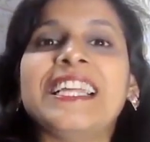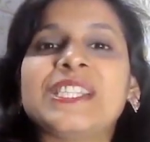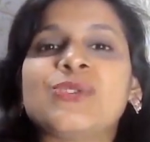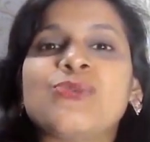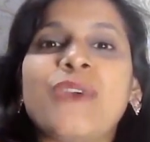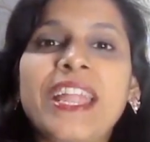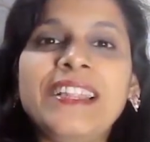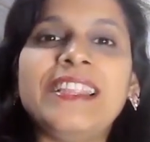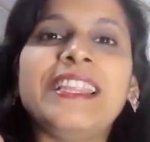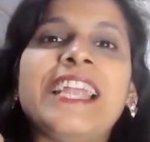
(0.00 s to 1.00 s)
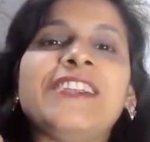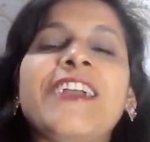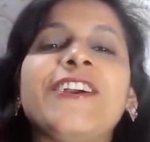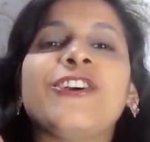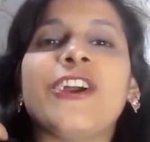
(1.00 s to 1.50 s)
that's when the
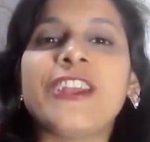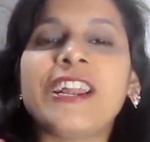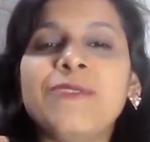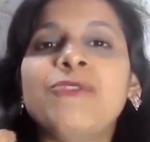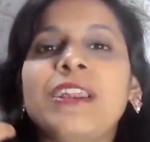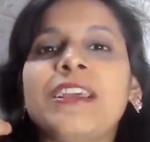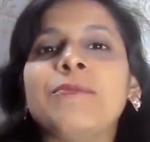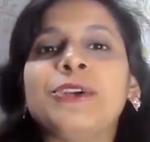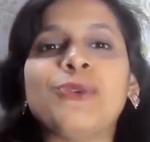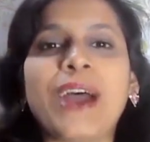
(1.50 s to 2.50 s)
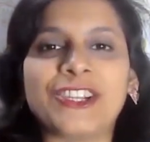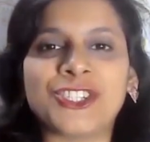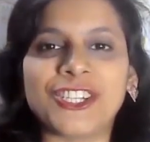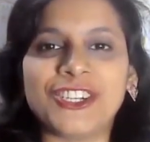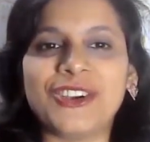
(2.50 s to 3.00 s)
entire curriculum will come into
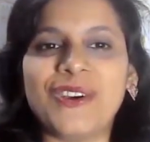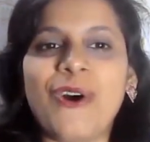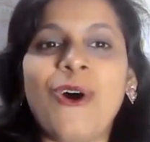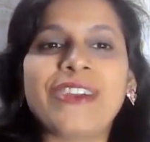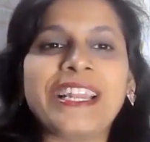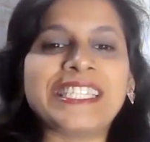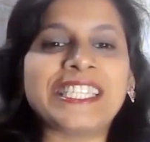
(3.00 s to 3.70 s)
action. Or